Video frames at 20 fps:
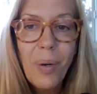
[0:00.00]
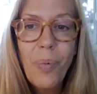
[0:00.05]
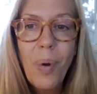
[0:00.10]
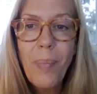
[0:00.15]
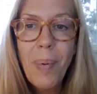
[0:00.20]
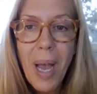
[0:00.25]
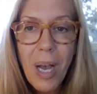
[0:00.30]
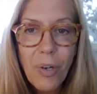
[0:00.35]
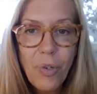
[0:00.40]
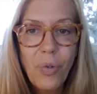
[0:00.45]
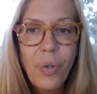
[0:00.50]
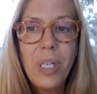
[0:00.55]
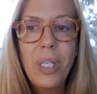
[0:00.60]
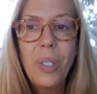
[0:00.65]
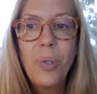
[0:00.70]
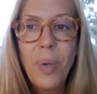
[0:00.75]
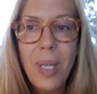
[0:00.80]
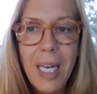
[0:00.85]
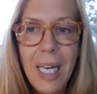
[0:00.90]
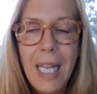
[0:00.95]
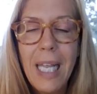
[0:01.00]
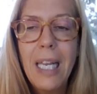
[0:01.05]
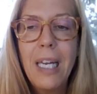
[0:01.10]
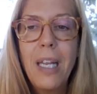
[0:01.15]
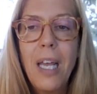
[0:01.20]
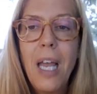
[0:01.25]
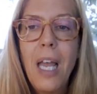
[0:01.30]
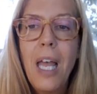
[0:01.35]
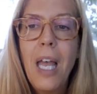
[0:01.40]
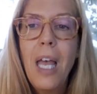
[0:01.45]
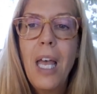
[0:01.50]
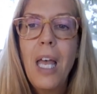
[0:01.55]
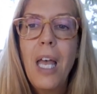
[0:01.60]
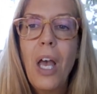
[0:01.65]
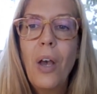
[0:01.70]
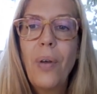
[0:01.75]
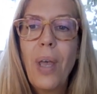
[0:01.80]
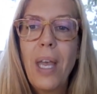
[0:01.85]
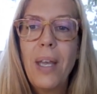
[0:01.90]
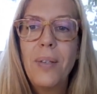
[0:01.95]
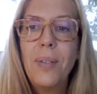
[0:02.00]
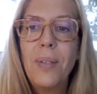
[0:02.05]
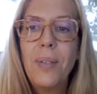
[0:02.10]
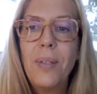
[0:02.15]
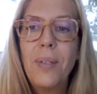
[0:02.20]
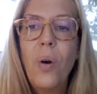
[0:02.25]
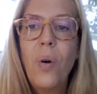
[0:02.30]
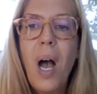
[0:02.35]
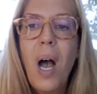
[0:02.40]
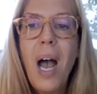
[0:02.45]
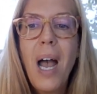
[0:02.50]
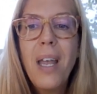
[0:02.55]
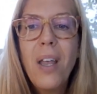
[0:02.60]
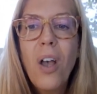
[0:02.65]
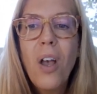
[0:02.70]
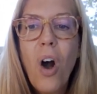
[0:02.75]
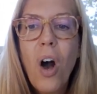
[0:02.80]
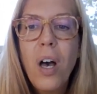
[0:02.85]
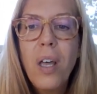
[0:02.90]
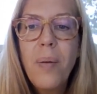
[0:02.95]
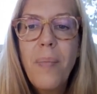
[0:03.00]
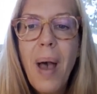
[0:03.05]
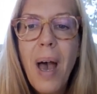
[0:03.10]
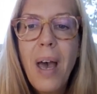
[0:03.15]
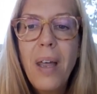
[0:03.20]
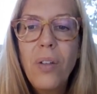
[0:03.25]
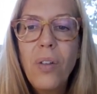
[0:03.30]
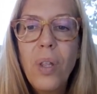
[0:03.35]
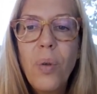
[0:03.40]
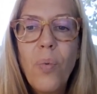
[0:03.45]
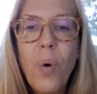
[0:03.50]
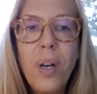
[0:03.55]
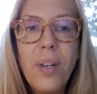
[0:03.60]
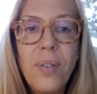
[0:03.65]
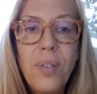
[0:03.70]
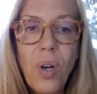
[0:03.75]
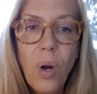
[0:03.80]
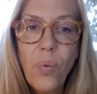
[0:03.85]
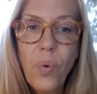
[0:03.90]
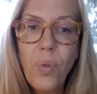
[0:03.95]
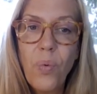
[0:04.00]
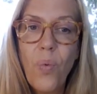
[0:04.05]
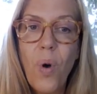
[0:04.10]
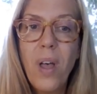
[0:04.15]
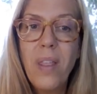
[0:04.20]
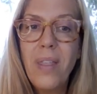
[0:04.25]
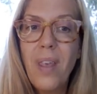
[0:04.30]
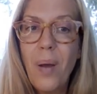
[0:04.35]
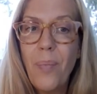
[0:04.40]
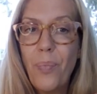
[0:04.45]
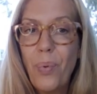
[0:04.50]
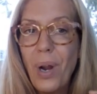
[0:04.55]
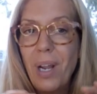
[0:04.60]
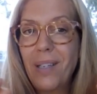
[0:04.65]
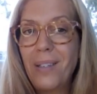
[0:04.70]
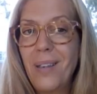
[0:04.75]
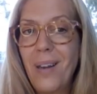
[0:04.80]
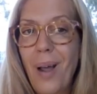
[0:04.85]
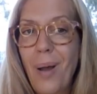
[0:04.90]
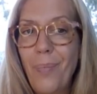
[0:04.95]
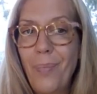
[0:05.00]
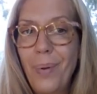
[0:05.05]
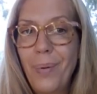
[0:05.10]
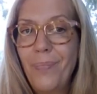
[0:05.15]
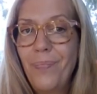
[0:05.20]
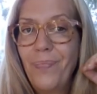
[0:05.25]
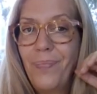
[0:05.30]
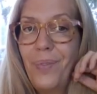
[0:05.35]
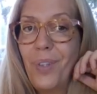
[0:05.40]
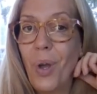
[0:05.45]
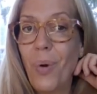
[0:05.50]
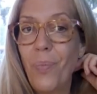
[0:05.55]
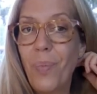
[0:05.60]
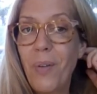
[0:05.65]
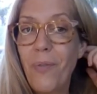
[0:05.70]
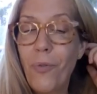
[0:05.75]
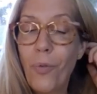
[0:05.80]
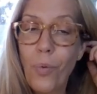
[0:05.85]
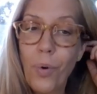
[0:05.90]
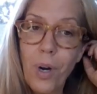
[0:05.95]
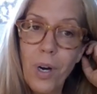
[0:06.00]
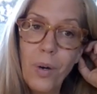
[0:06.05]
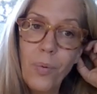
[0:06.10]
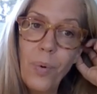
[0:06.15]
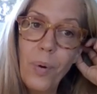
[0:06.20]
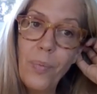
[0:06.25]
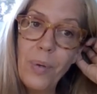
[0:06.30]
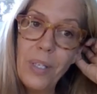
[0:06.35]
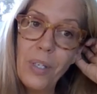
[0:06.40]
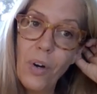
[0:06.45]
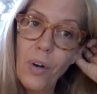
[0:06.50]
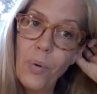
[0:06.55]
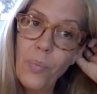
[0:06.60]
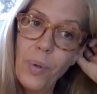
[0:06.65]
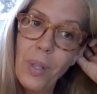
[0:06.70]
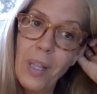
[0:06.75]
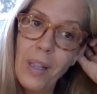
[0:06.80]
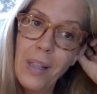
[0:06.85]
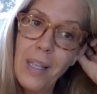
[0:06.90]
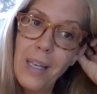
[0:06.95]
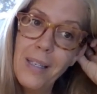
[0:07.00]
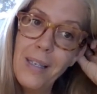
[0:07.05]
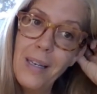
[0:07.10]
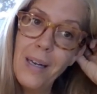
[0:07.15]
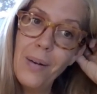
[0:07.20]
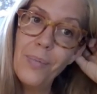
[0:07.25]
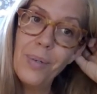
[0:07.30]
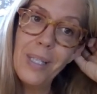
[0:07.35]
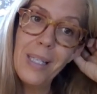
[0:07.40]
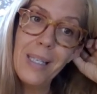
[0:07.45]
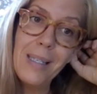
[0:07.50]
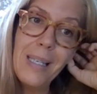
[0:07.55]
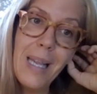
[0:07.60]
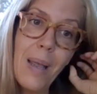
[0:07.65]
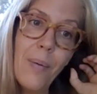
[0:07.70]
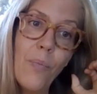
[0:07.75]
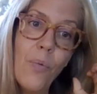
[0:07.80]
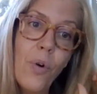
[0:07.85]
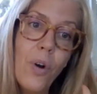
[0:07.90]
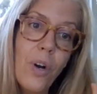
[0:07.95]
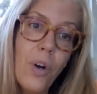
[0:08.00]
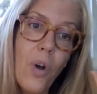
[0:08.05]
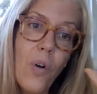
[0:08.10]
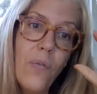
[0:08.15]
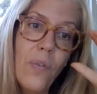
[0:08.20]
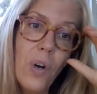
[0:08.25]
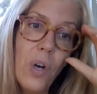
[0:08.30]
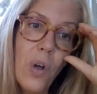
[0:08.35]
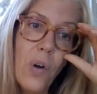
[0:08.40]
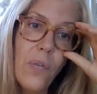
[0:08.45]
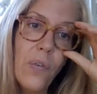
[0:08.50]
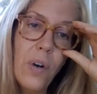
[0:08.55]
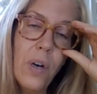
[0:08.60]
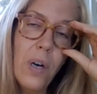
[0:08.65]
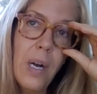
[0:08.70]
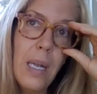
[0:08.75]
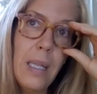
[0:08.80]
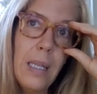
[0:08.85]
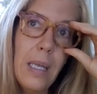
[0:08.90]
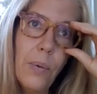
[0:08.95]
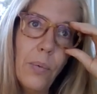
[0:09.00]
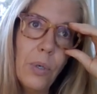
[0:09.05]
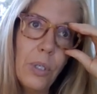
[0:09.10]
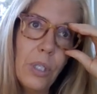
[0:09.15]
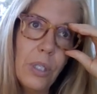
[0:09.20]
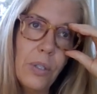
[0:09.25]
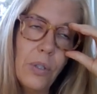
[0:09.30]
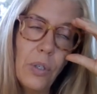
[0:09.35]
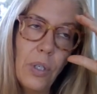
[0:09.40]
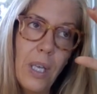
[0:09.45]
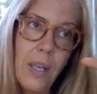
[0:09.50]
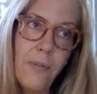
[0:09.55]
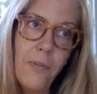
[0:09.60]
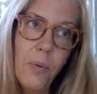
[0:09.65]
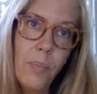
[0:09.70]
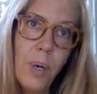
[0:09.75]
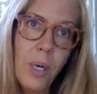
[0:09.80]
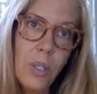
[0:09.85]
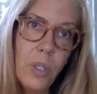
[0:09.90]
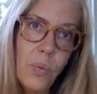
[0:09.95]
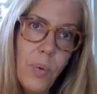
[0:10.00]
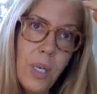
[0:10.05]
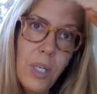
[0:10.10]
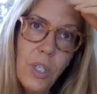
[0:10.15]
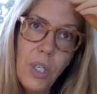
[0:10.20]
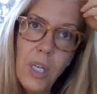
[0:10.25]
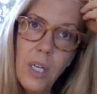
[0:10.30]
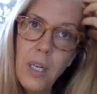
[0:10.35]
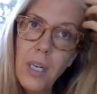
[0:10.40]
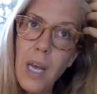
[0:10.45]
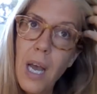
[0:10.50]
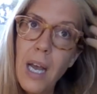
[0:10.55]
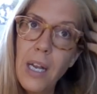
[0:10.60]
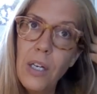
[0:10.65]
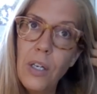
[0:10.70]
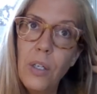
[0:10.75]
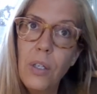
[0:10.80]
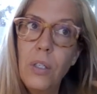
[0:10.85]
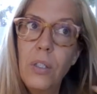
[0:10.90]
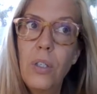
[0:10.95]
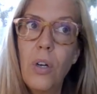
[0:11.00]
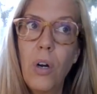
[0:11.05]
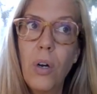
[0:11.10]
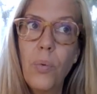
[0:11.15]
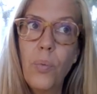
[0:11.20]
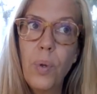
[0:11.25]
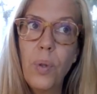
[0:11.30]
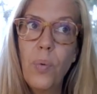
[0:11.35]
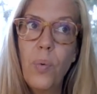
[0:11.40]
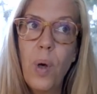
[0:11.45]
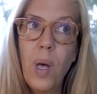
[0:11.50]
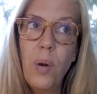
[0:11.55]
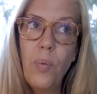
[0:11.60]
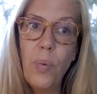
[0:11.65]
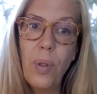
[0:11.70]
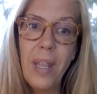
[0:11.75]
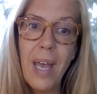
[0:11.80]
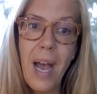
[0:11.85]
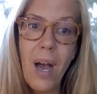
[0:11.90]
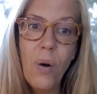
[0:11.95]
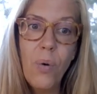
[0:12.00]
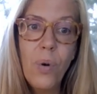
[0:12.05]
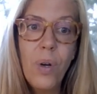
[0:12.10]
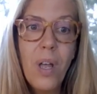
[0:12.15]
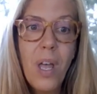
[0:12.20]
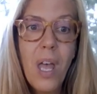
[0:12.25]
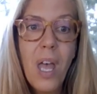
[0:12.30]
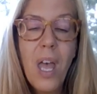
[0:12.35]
what boundaries we need. Okay, so I automatically want to start with one that breaks it up. So before, when we started with a list and it was the same word over and over and they were just looking for punctuation, I started with one without.